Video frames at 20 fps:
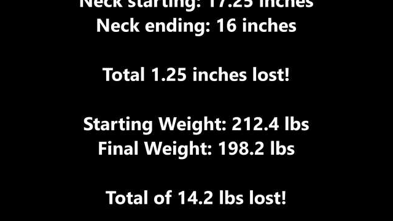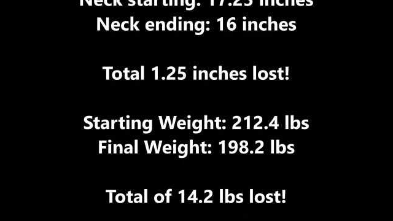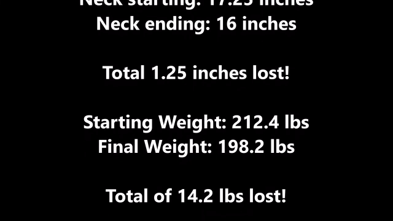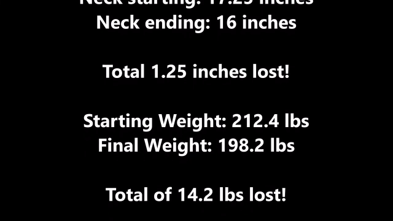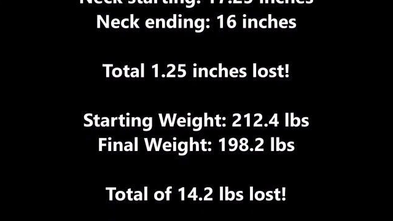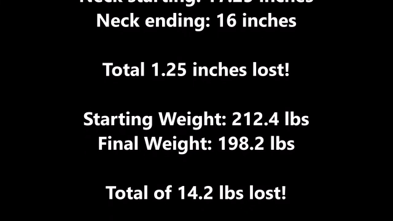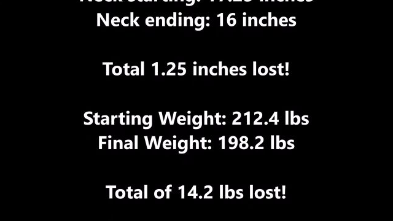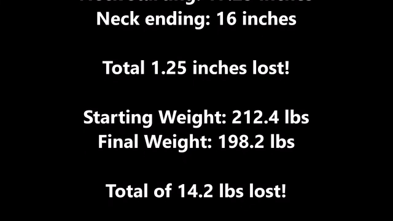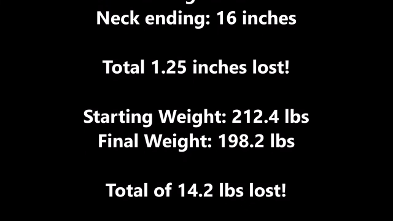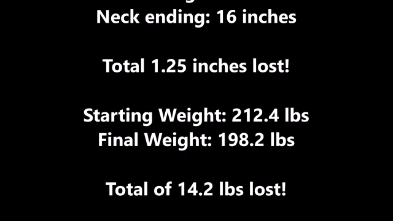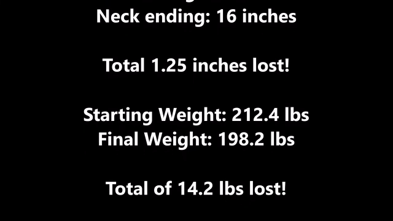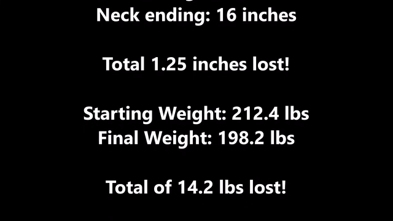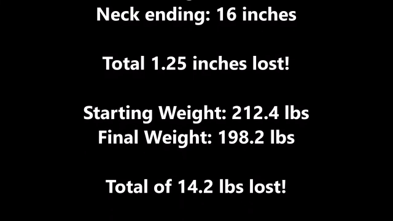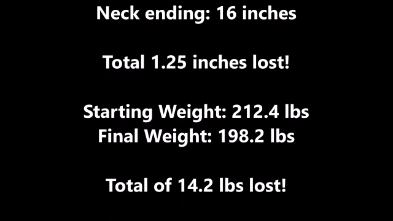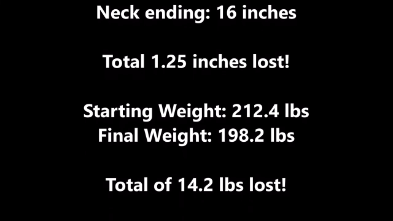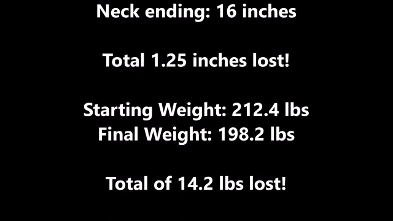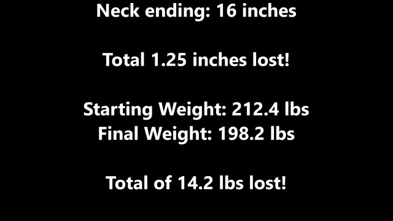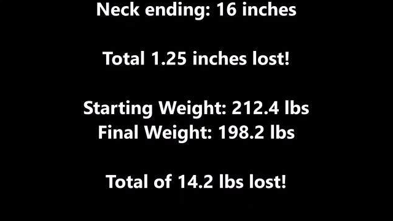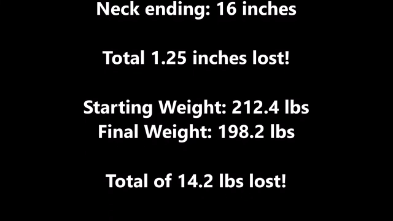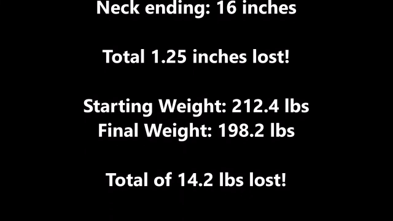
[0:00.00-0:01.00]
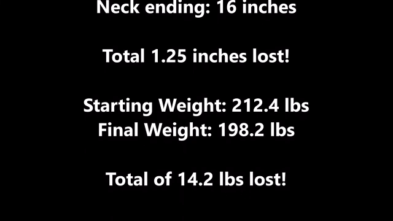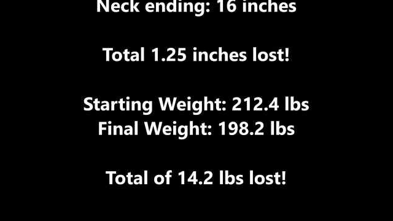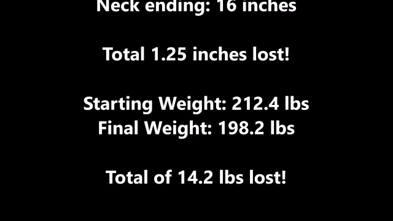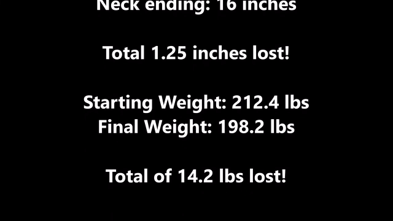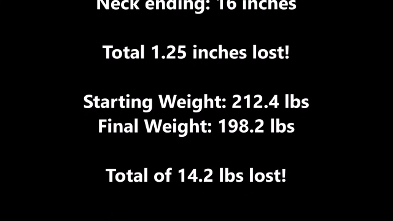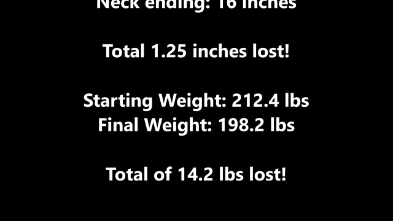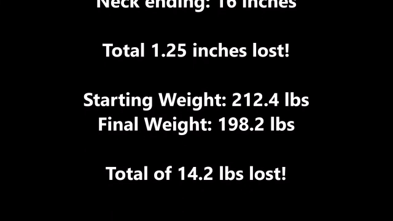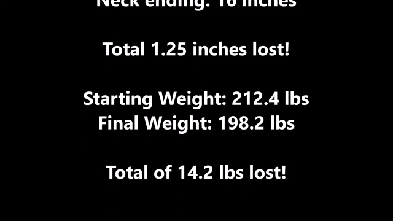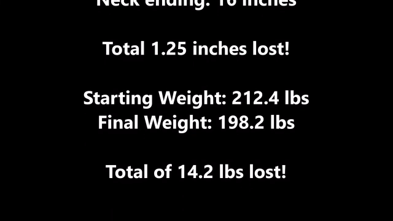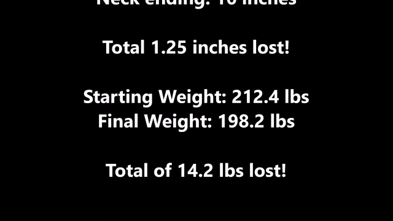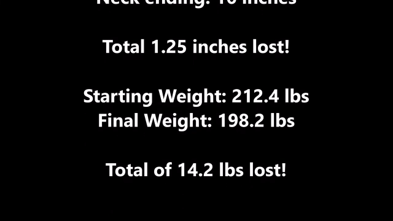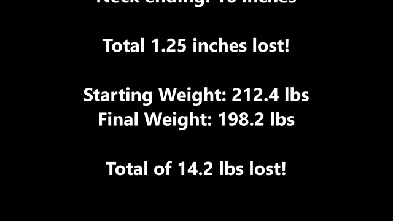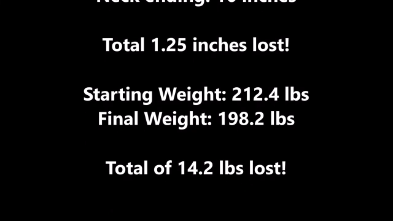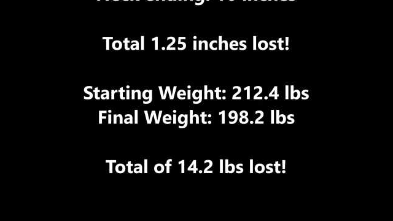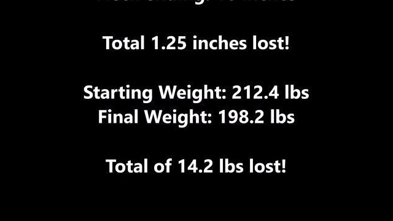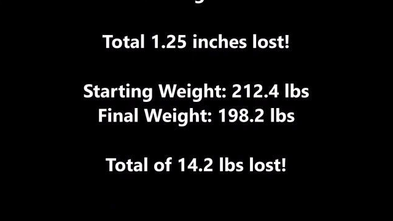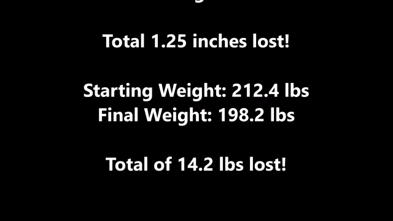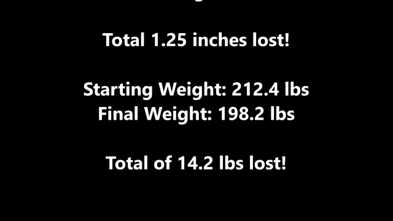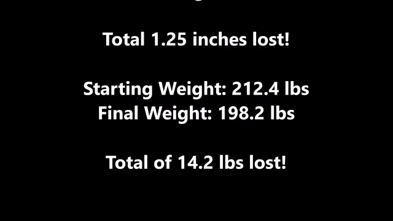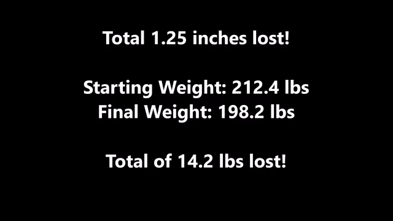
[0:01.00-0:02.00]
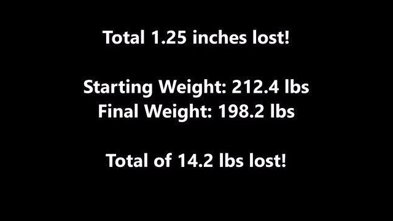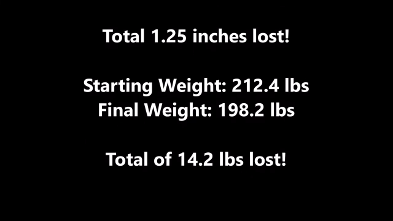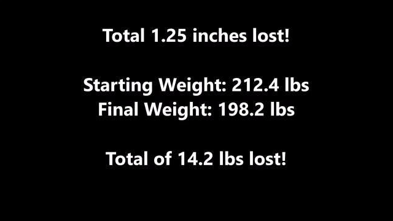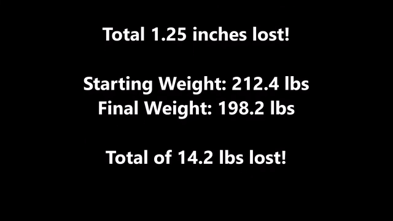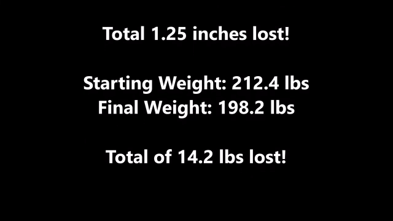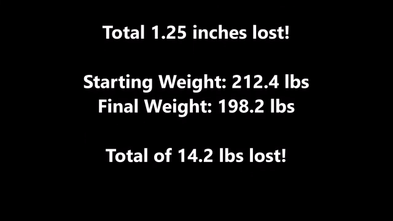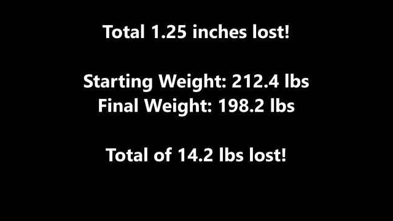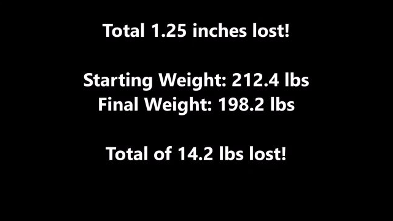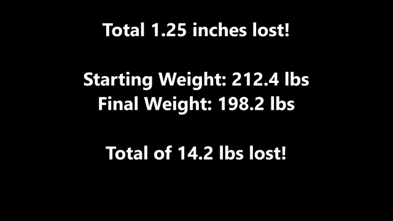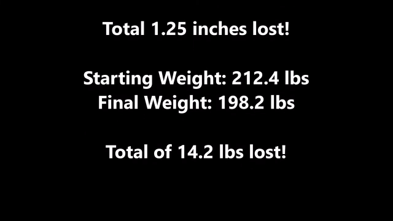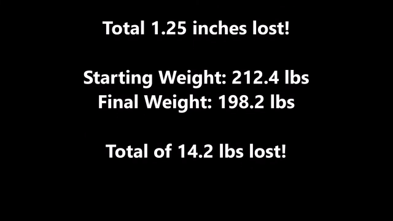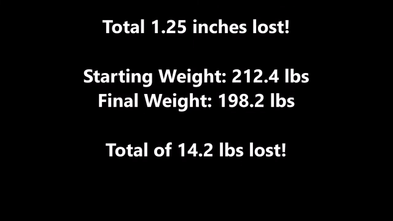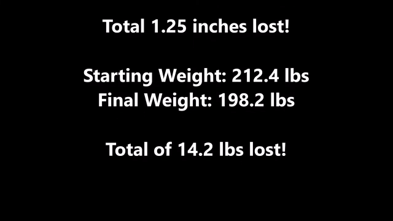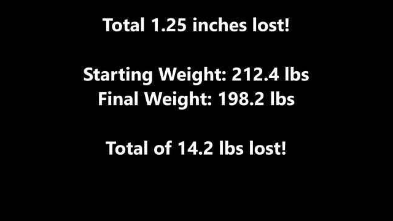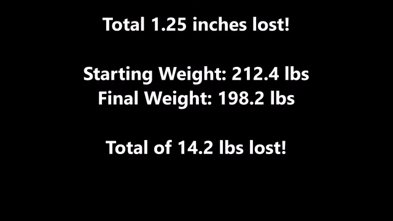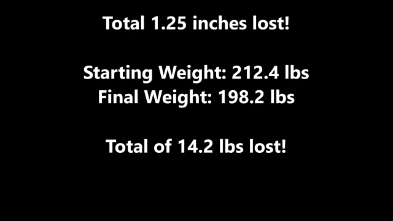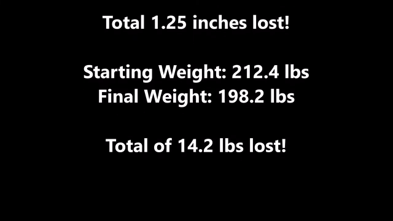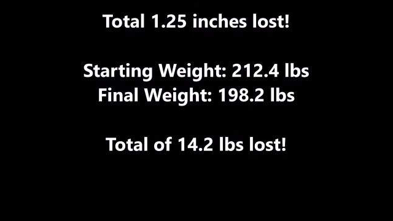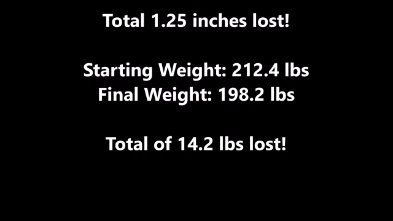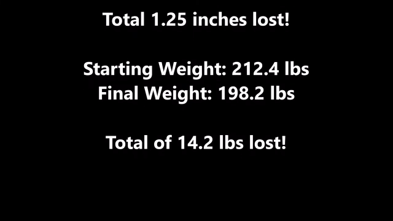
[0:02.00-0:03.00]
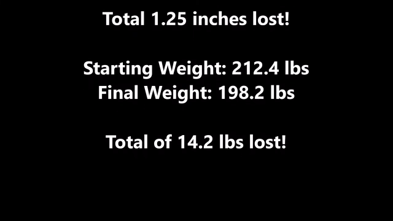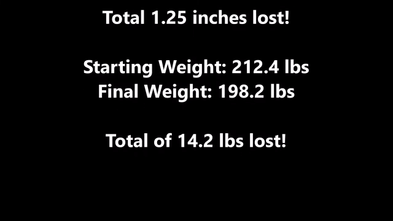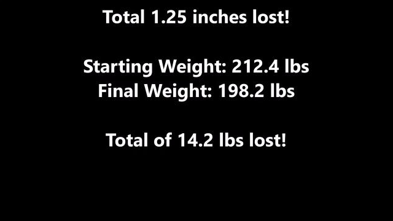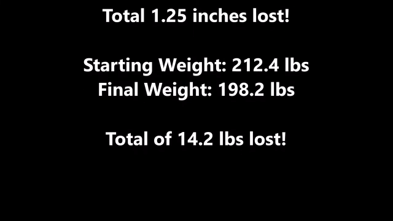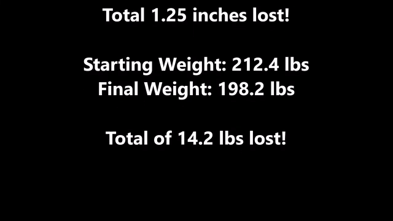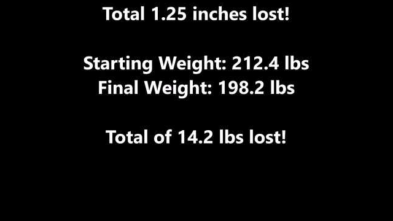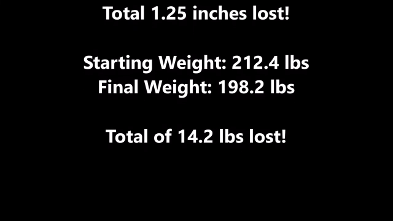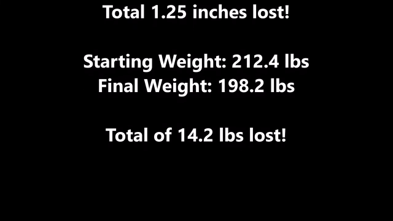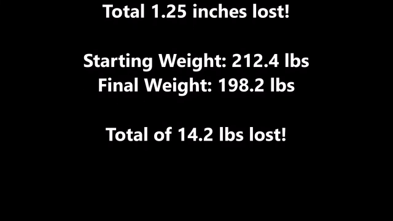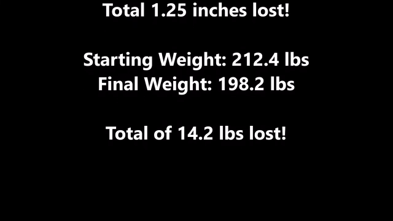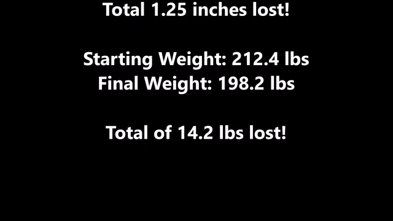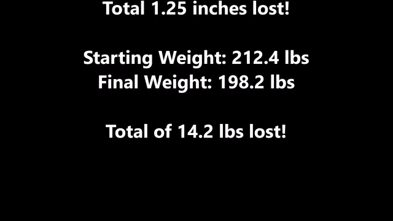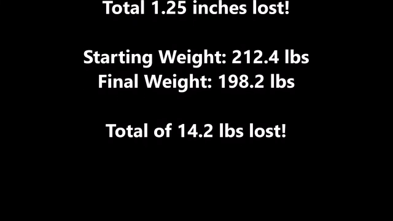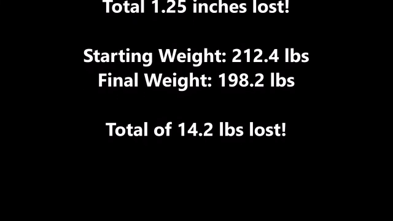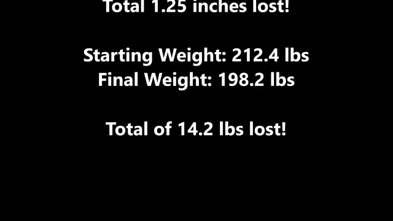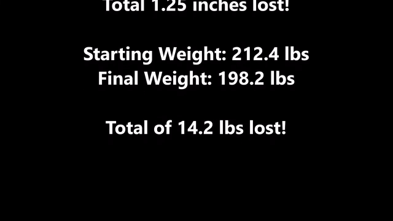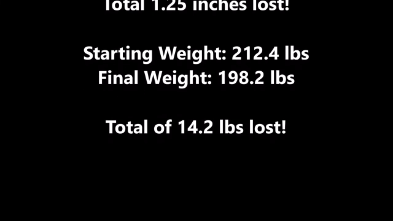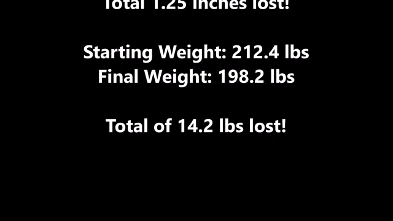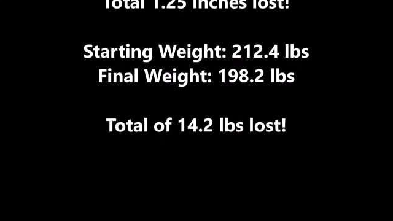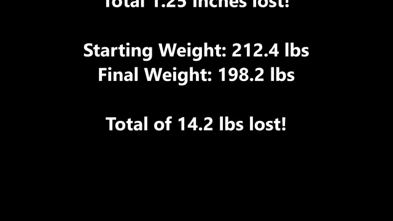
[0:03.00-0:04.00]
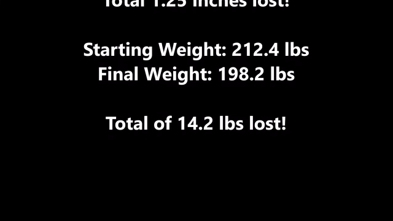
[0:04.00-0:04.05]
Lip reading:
[unreadable: no face in view]